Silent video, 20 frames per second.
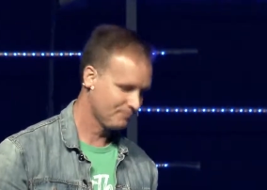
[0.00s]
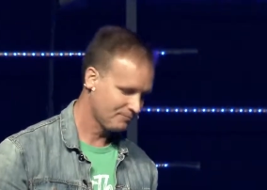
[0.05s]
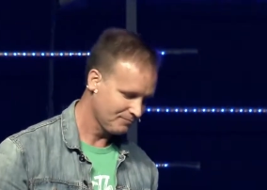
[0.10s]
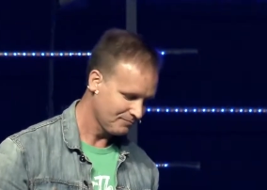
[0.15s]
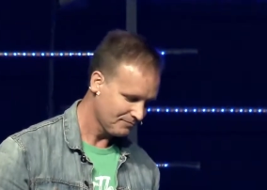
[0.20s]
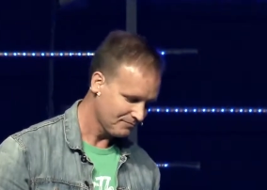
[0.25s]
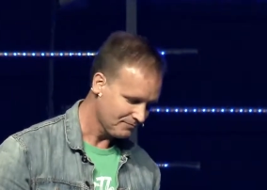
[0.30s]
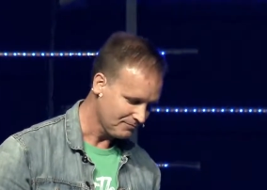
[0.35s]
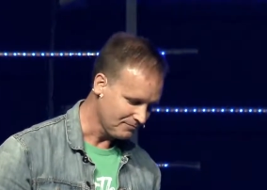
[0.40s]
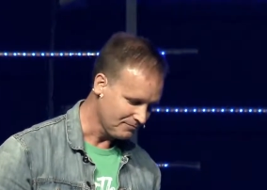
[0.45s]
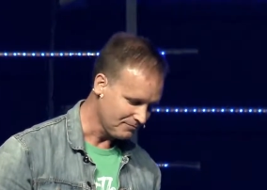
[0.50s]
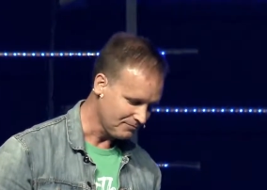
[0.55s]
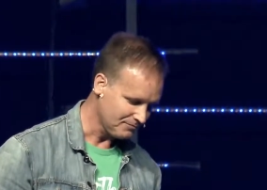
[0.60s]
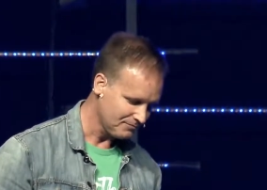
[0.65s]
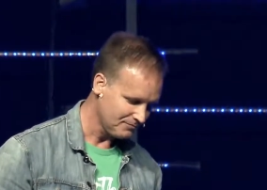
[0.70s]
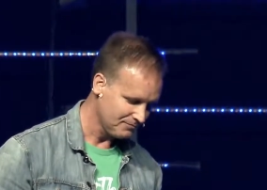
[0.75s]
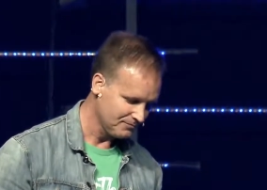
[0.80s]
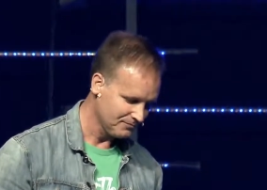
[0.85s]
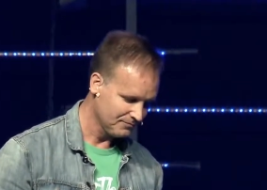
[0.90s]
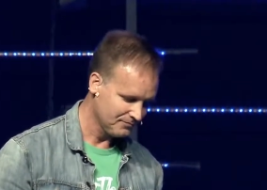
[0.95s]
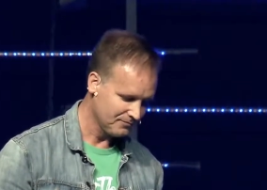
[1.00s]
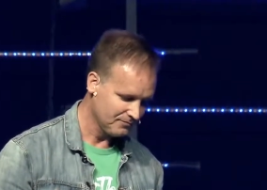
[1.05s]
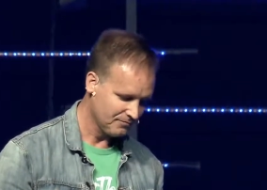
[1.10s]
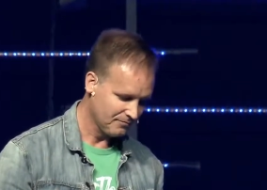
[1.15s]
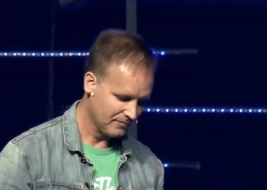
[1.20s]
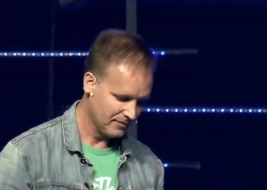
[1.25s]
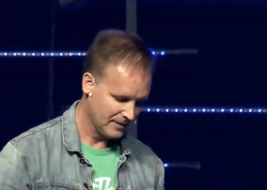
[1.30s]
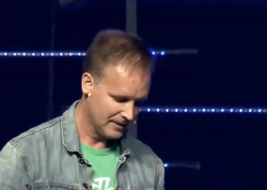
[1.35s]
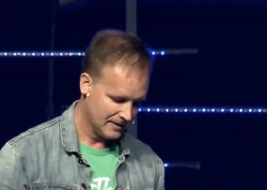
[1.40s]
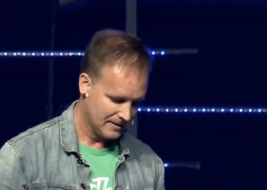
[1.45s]

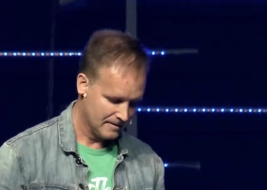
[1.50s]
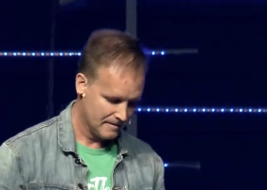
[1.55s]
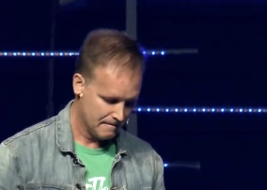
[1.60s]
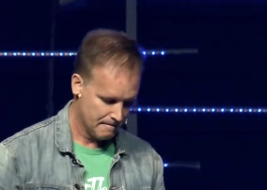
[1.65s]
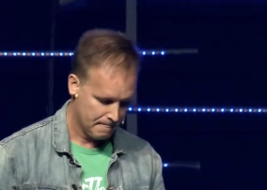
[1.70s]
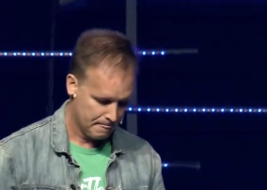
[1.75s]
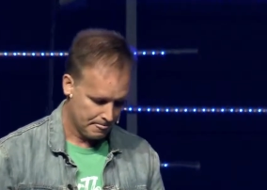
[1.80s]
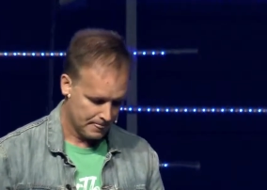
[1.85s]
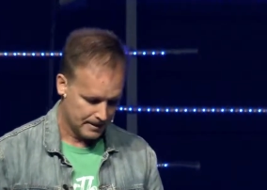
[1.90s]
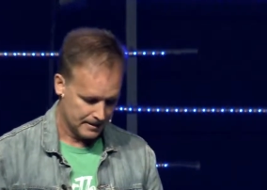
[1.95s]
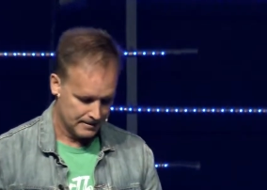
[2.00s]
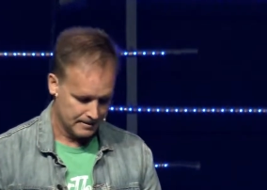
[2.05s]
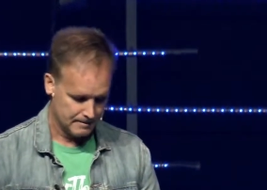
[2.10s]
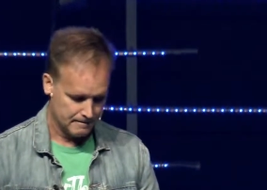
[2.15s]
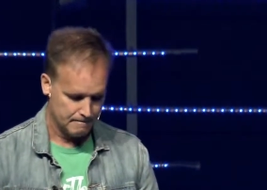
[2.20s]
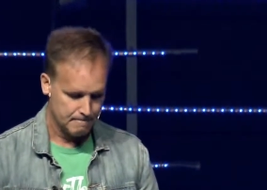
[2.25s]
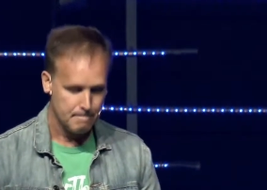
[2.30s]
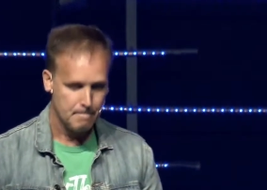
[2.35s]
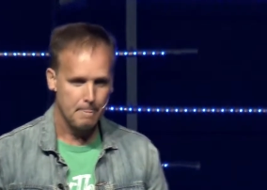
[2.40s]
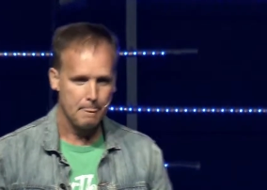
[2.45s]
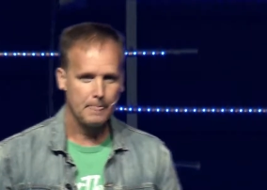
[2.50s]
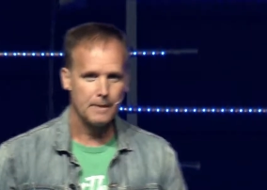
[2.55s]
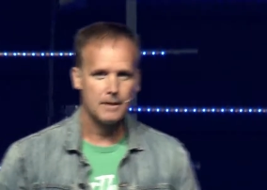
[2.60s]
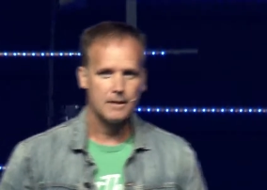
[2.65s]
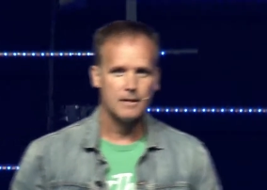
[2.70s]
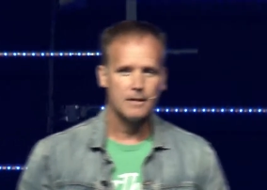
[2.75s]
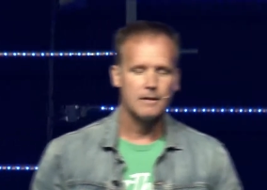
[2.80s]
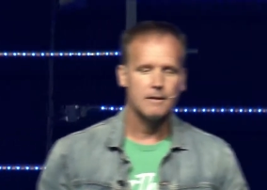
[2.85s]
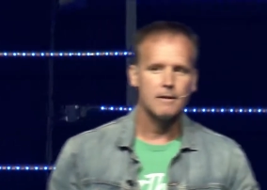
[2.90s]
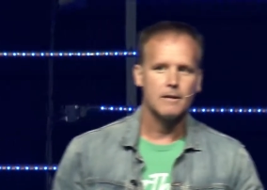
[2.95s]

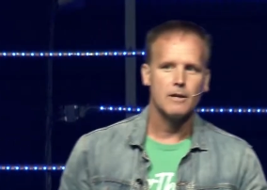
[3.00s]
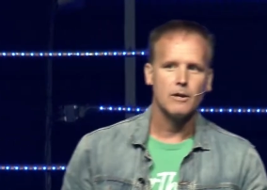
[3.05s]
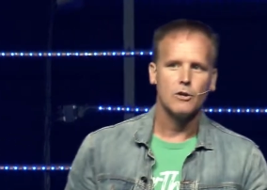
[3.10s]
Nothing is said.